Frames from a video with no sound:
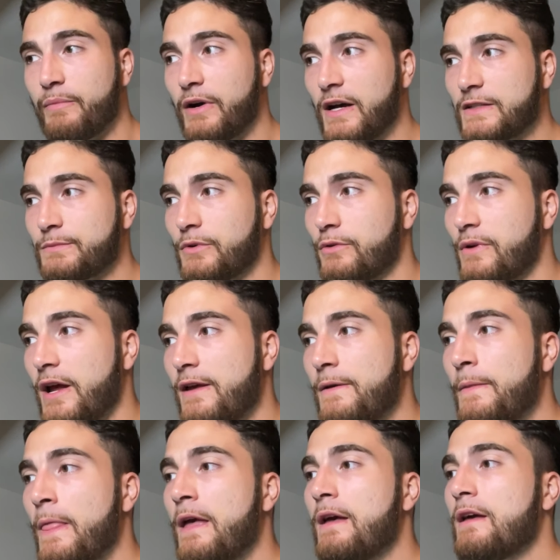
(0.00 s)
possible, right?
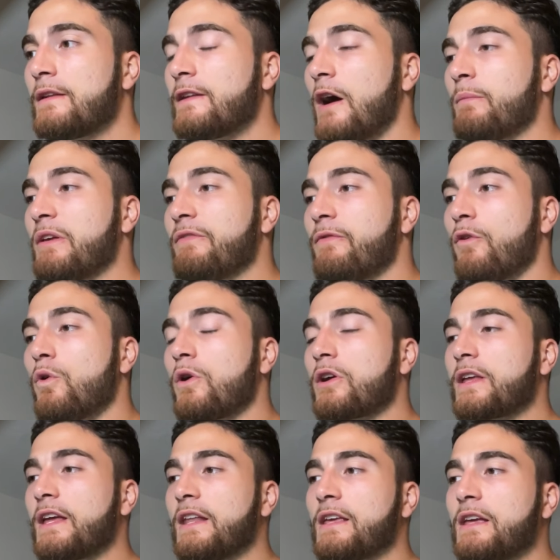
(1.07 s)
Now, before
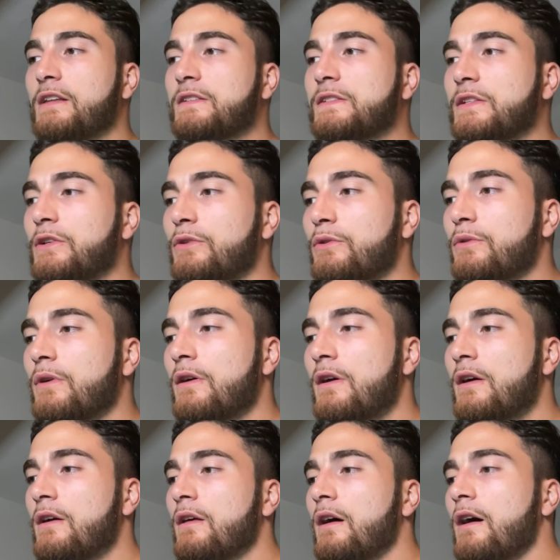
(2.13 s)
getting into
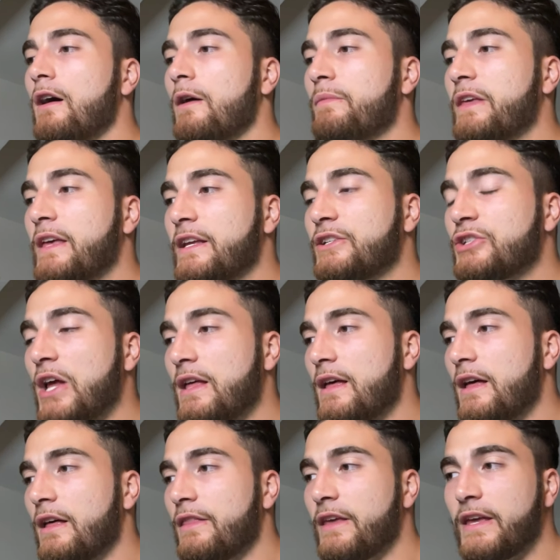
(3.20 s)

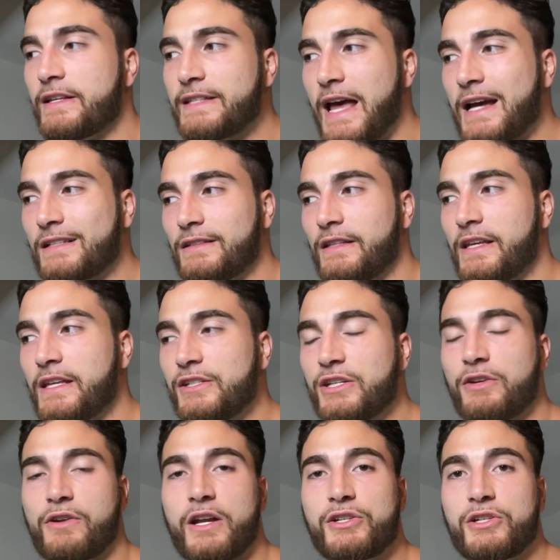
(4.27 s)
the exact lead
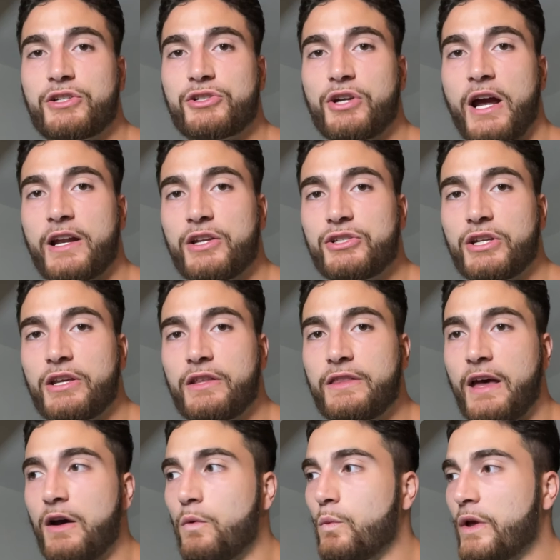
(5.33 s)
generation strategy
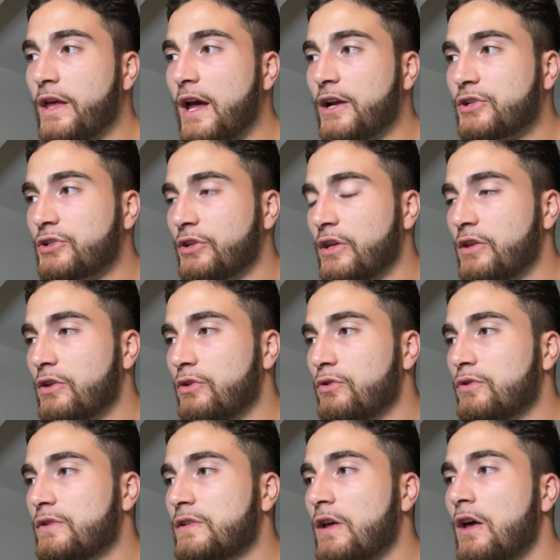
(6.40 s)
that we actually
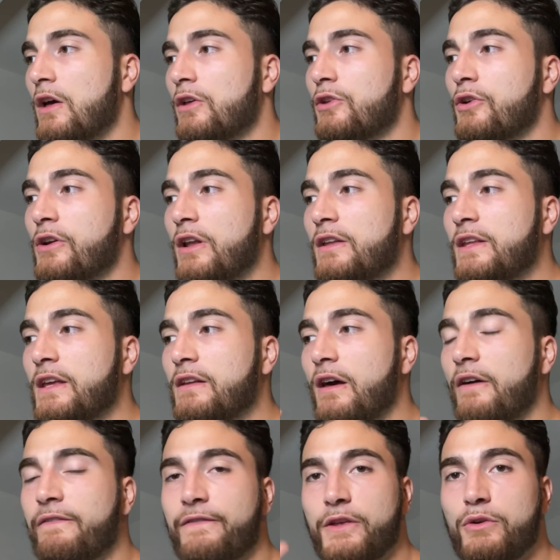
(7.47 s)
use, you're going to need
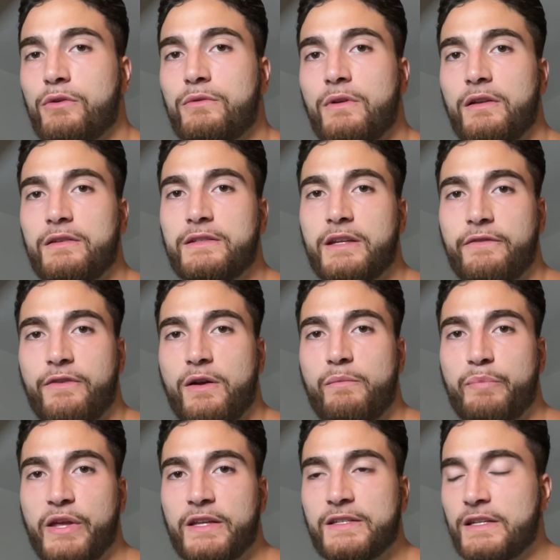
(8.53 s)
a few different
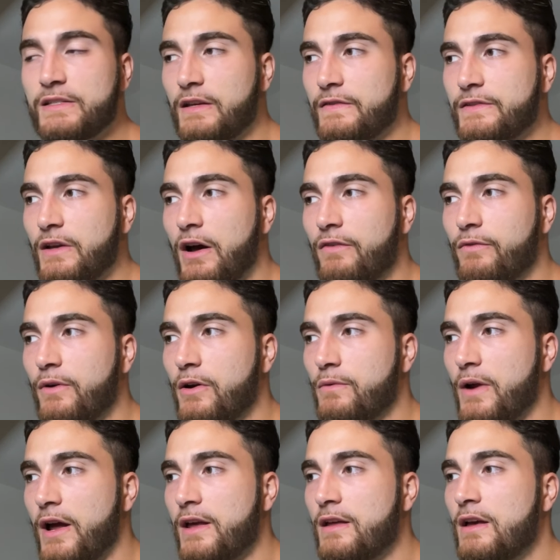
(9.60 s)
pieces of software,
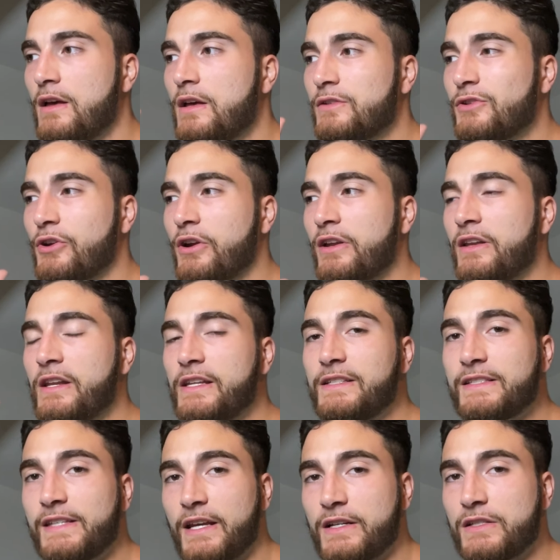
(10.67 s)
right? So you're going to need
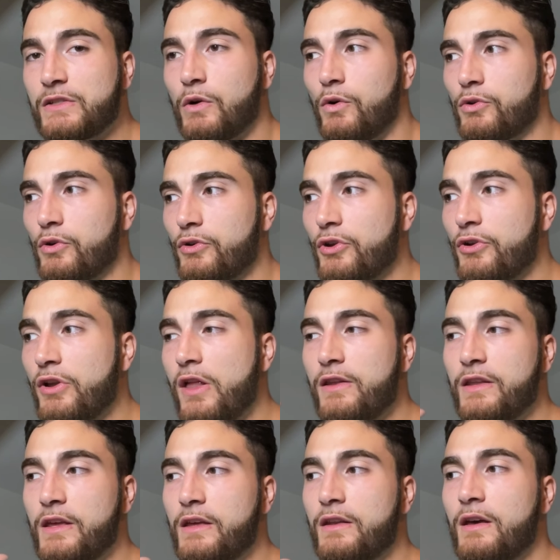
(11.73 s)
6 total. You're going
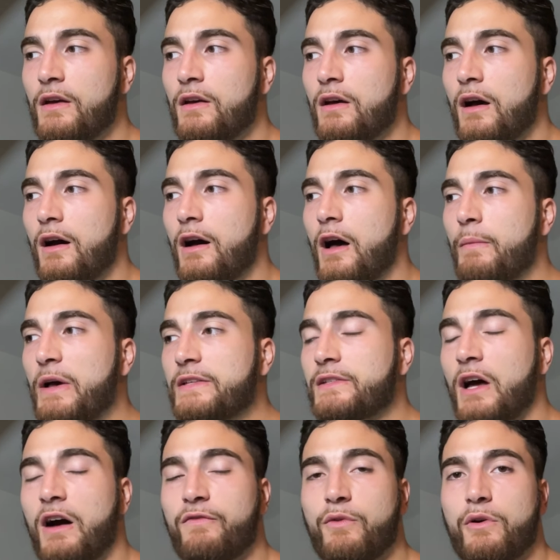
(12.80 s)
to need a
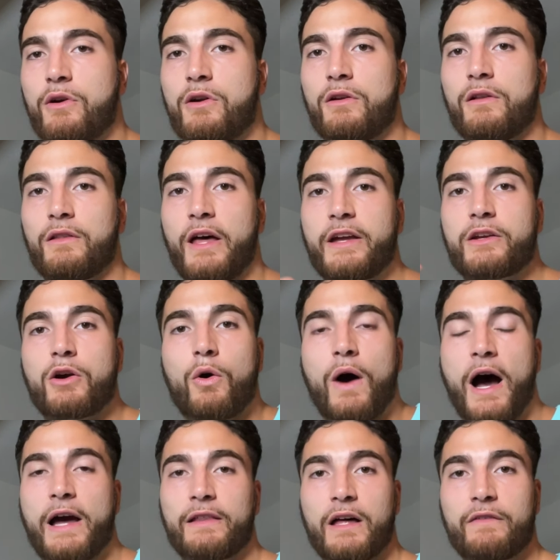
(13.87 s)
software like Go
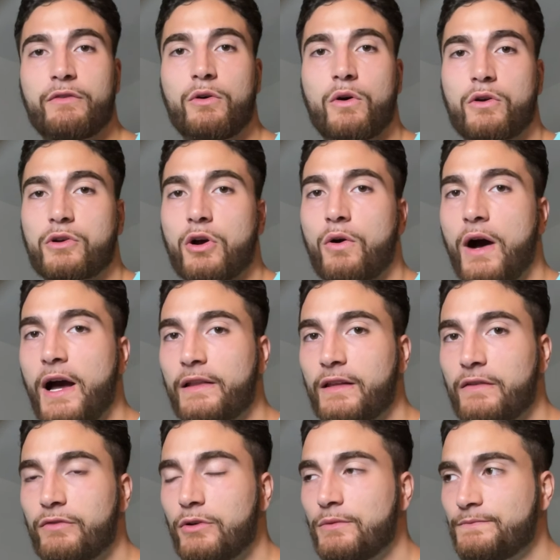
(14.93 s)
High Level or Go High
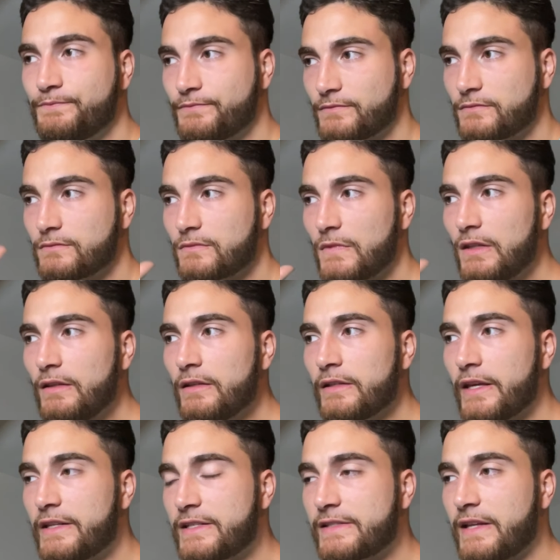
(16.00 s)
Level
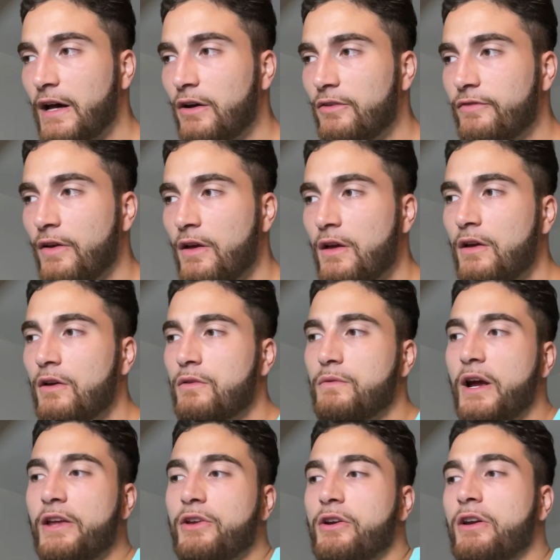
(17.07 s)
itself,
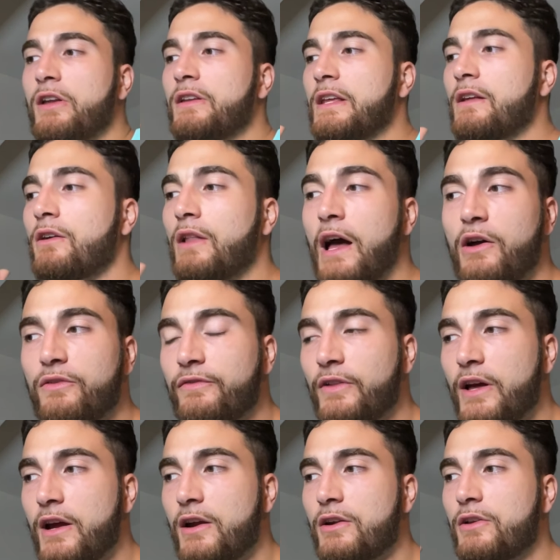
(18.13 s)
right? You're going to need
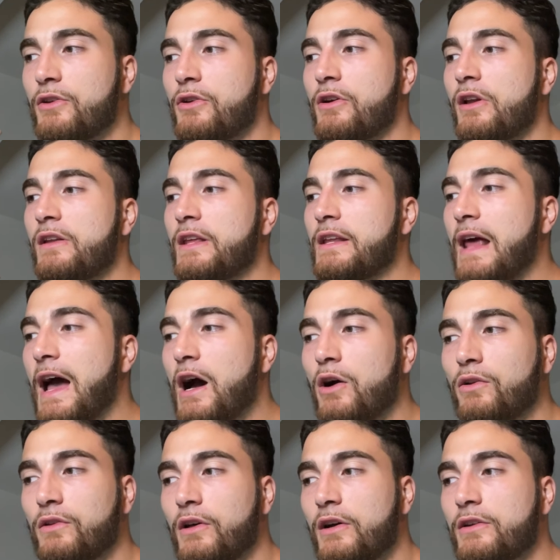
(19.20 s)
Cloudflare. You're going to need
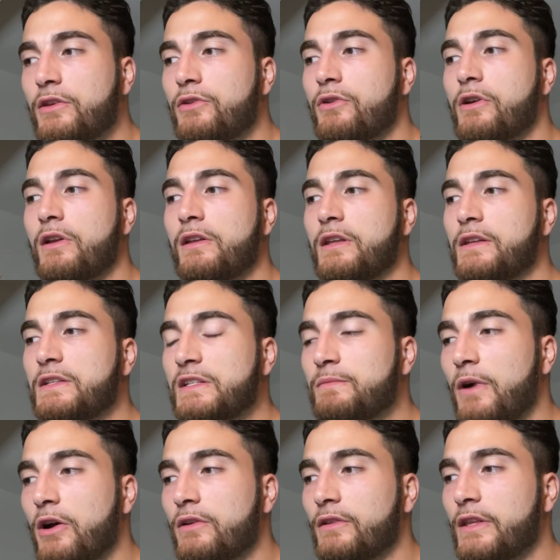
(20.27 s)
Outlook. You're going to need
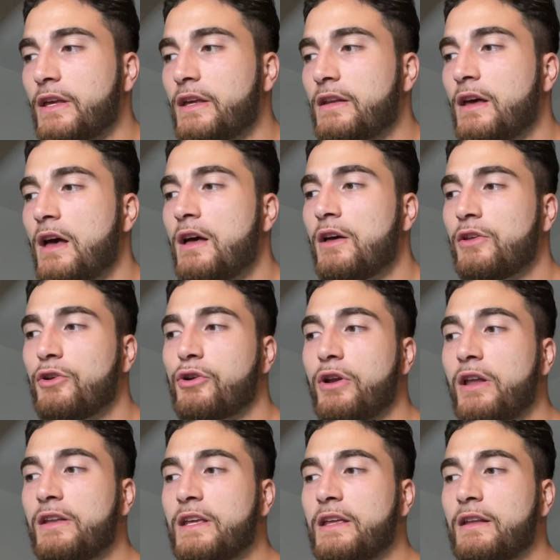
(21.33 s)
Smart Lead. You're
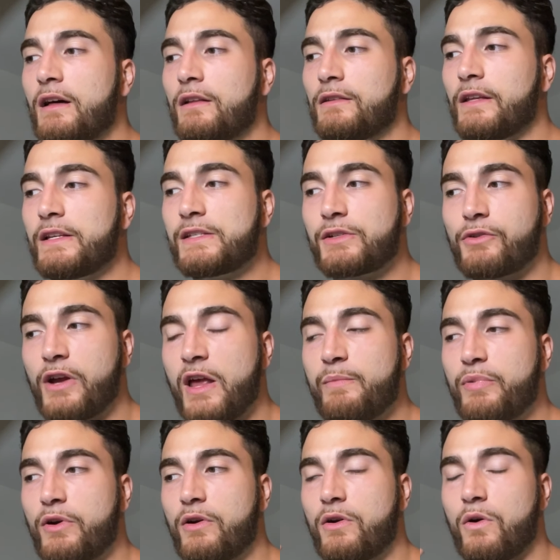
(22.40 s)
going to need List
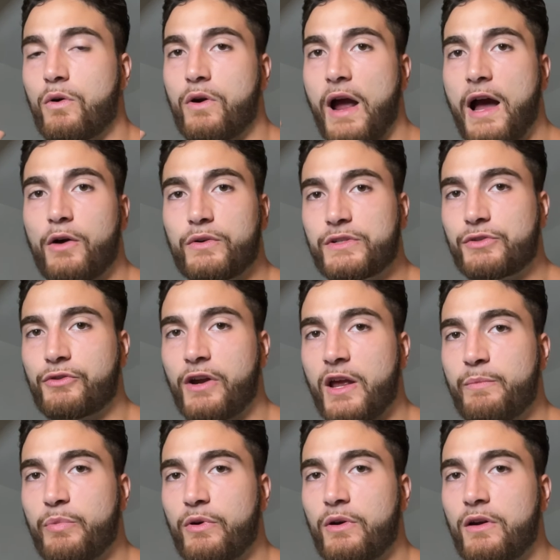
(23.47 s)
Scraper or
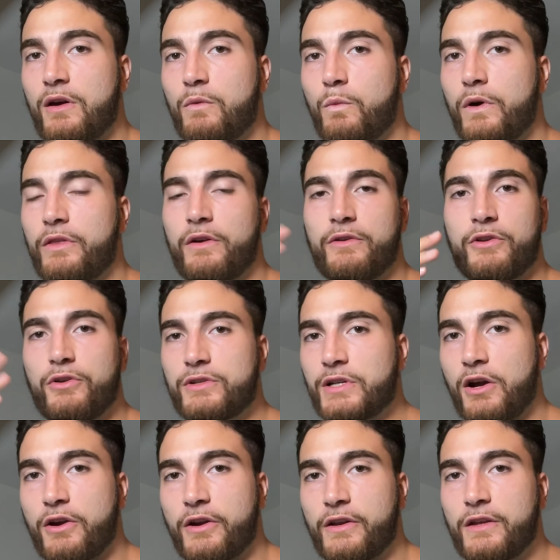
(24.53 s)
Outscraper, whether you're
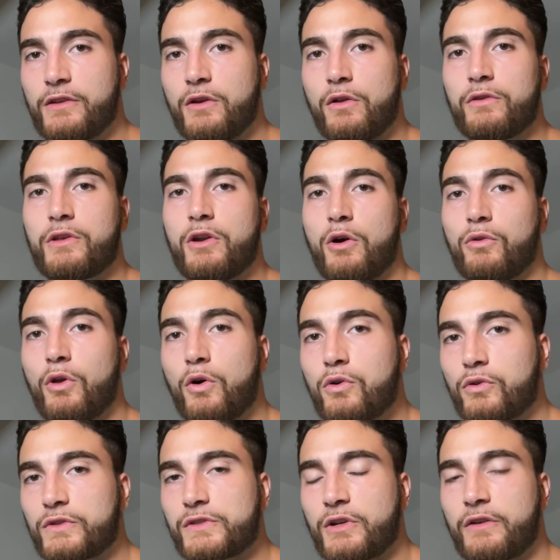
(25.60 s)
targeting, you know,
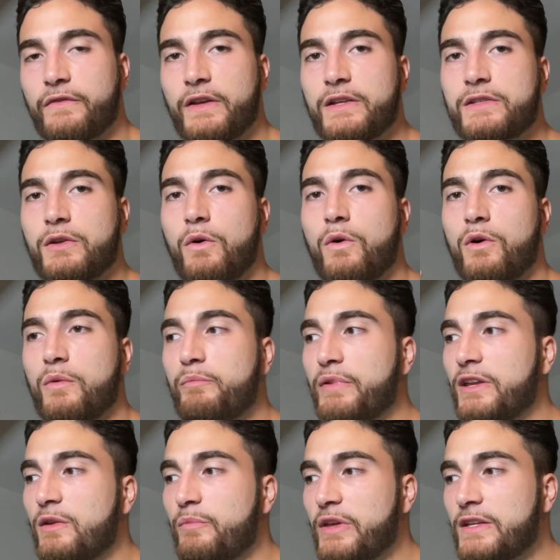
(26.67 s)
local service or
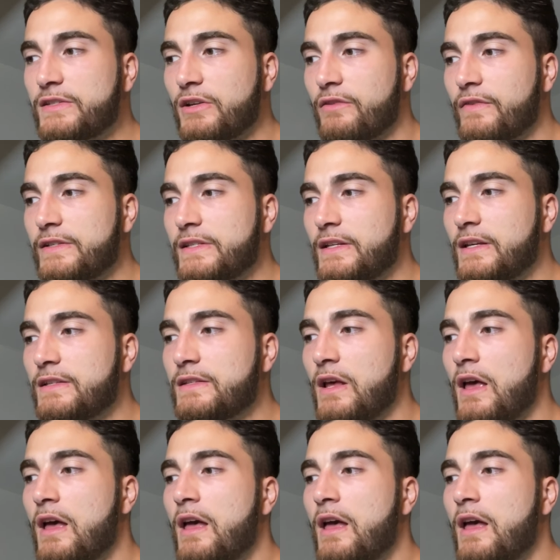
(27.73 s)
B2B services.